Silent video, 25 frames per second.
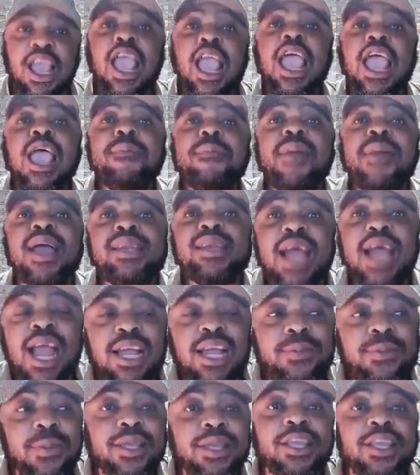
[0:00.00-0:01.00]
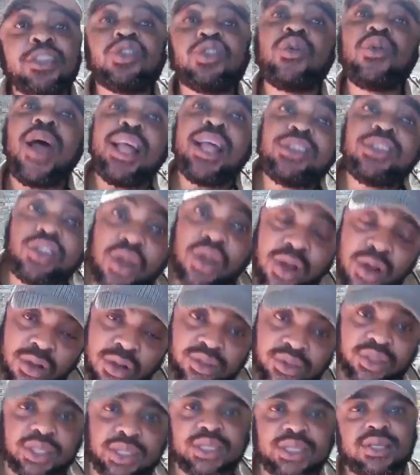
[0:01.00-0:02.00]
And my dad begin to
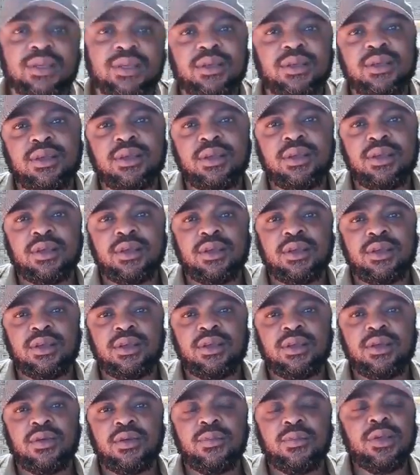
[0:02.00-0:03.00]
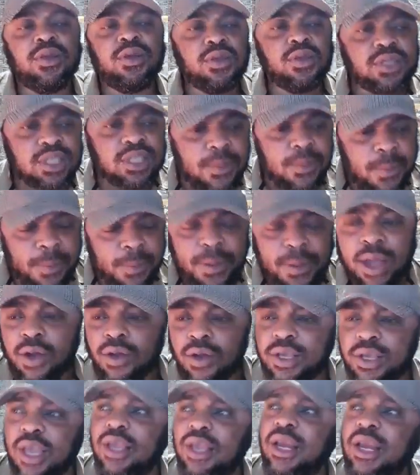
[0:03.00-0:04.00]
adjust. Begin to say, Baba,
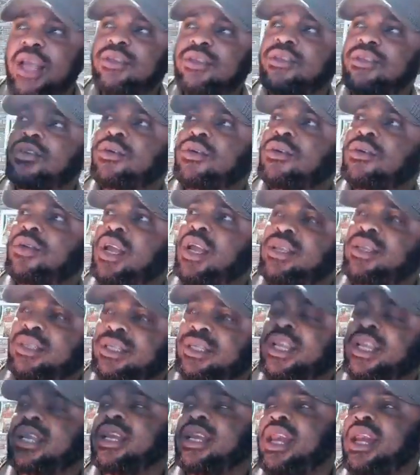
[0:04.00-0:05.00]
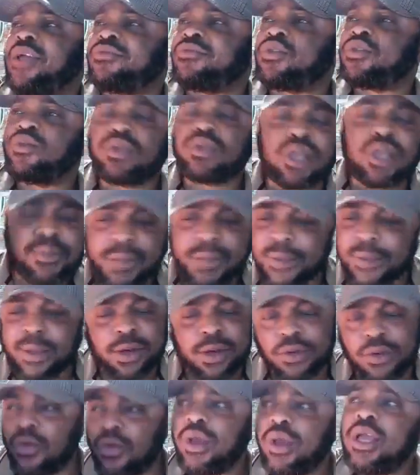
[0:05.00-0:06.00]
okay, let's go, let's take left. We said, Baba,
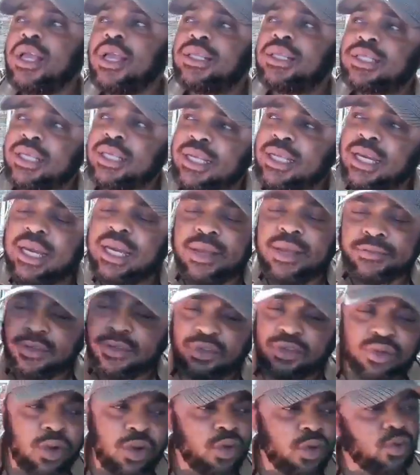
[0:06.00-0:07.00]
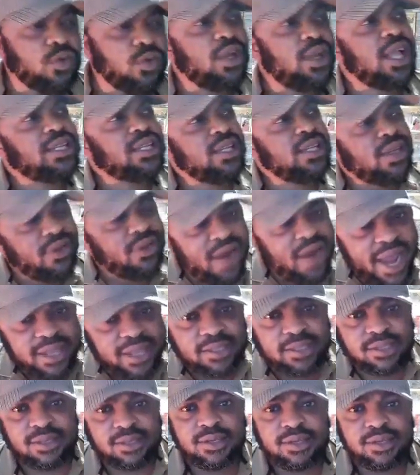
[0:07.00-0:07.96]
no, taking left is not good. I think right.